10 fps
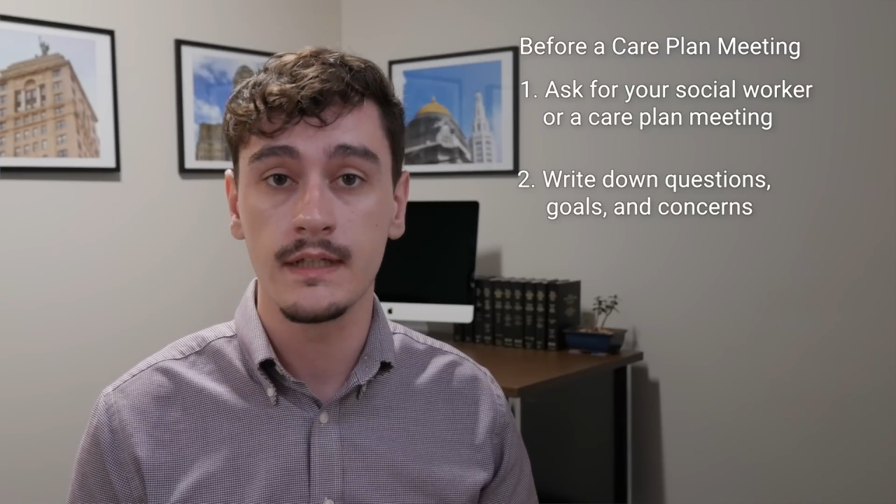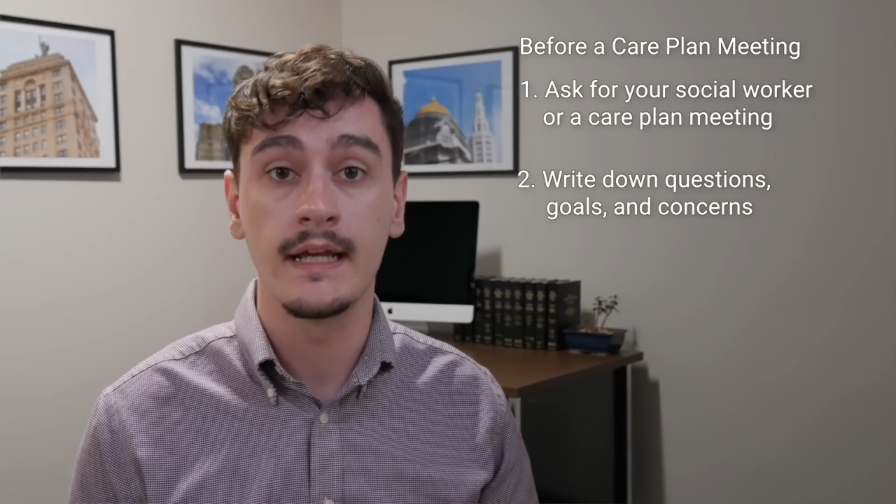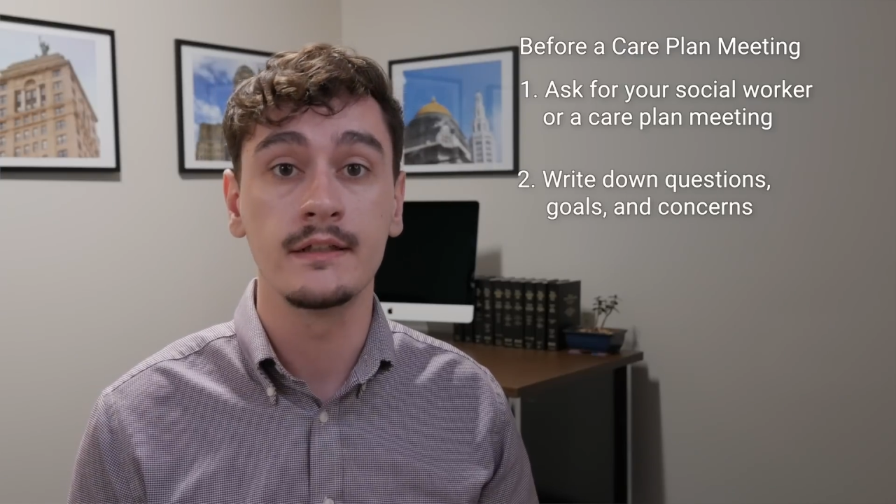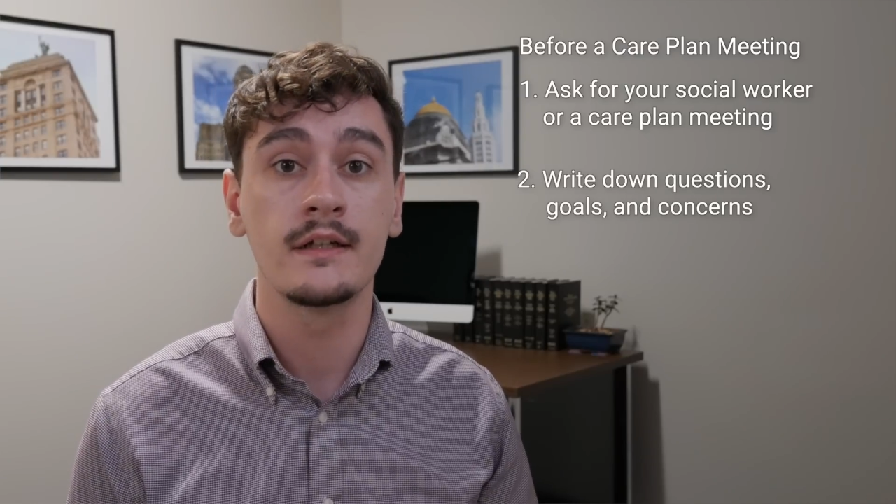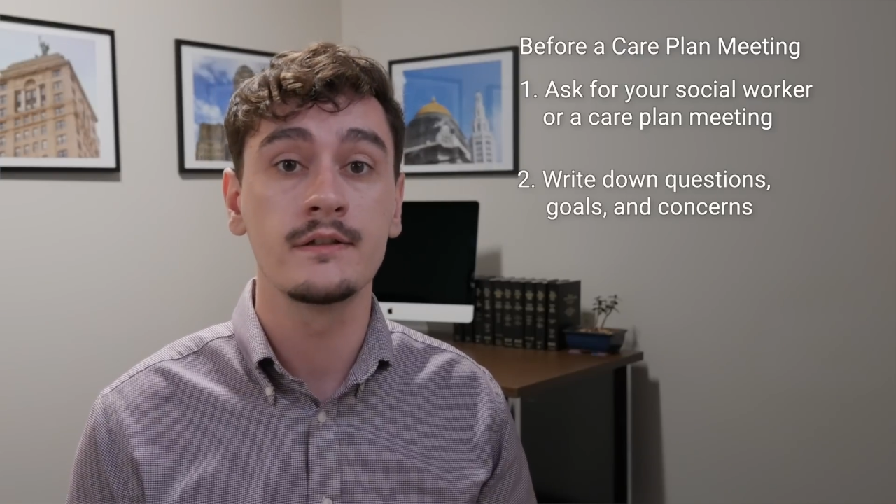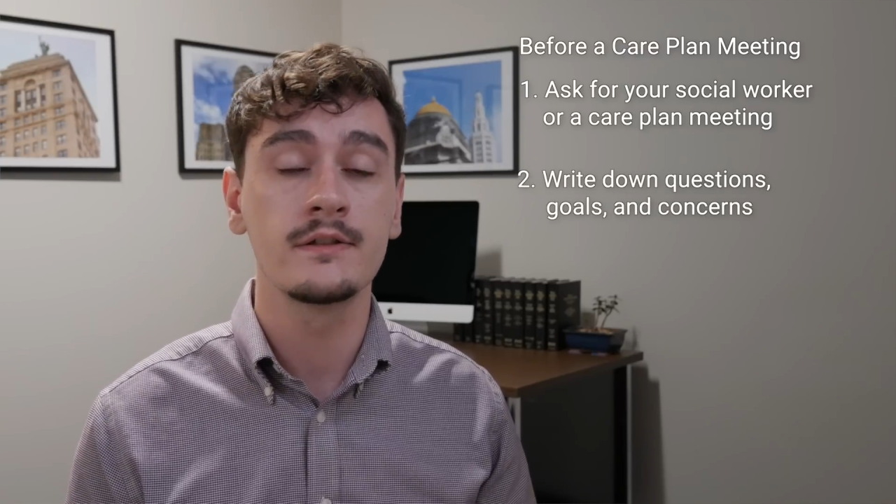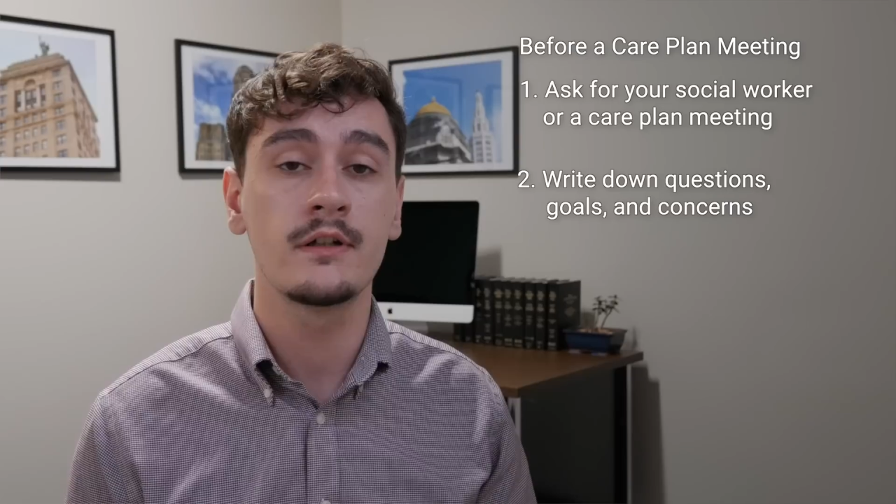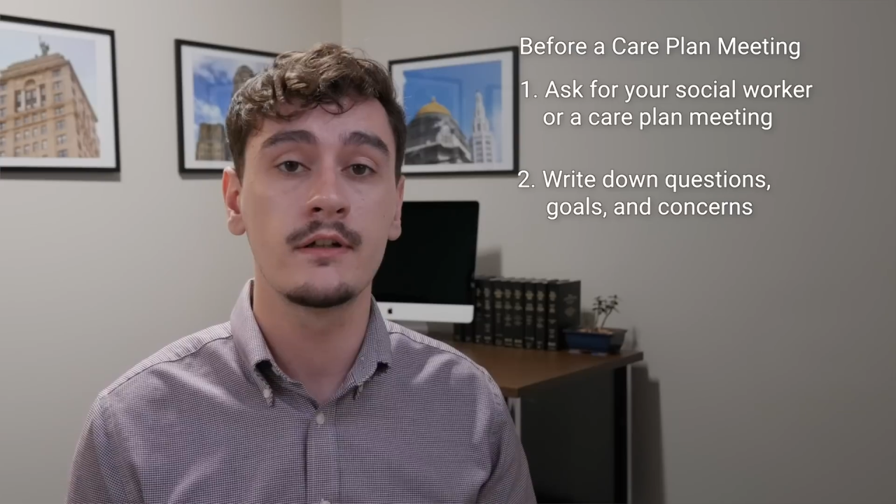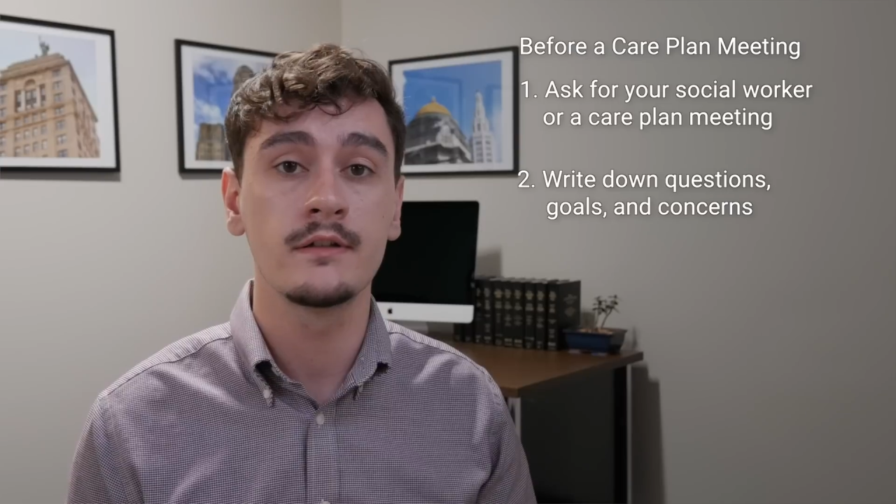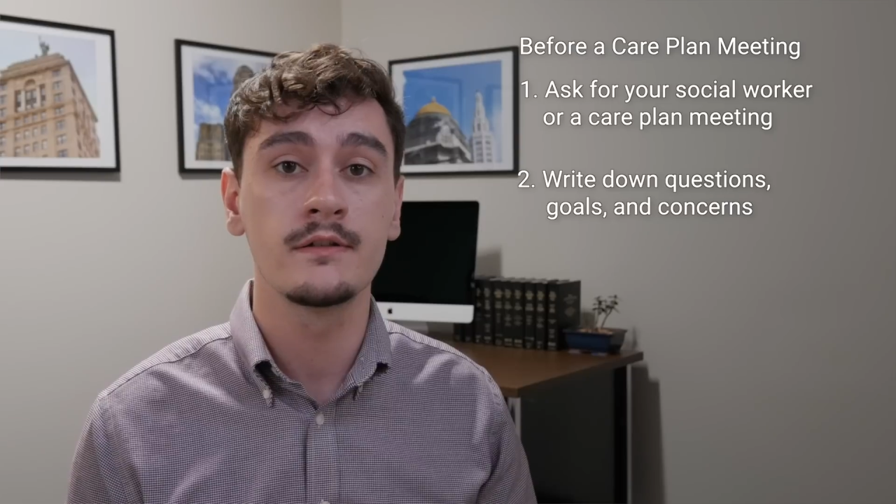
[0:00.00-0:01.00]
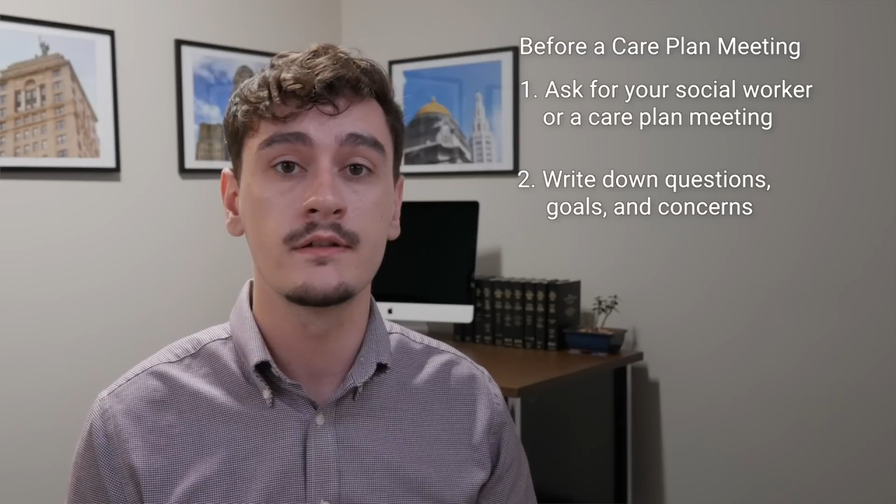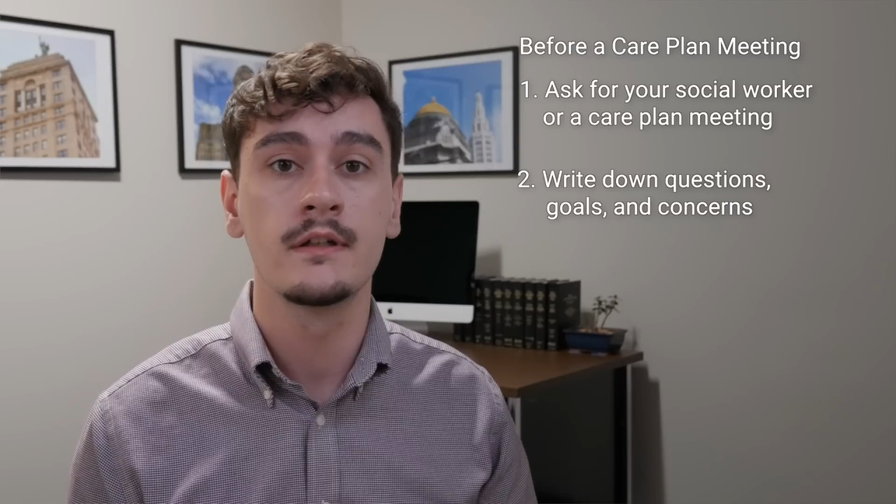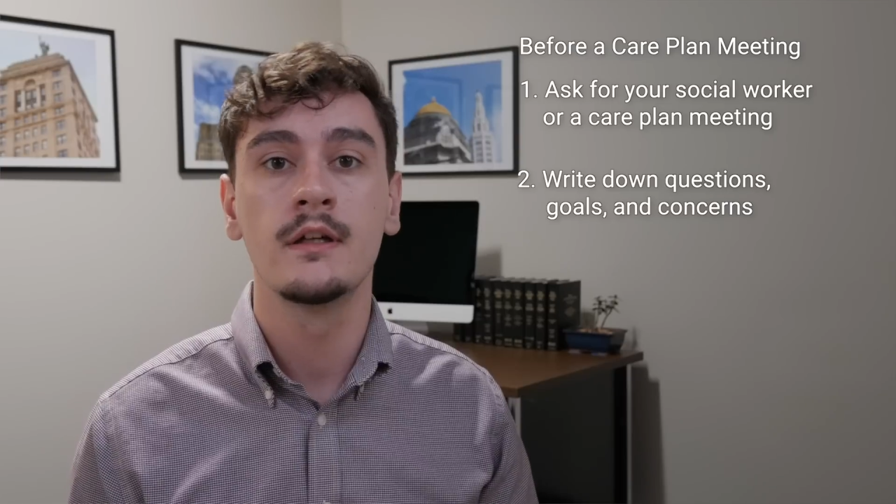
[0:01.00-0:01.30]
and concerns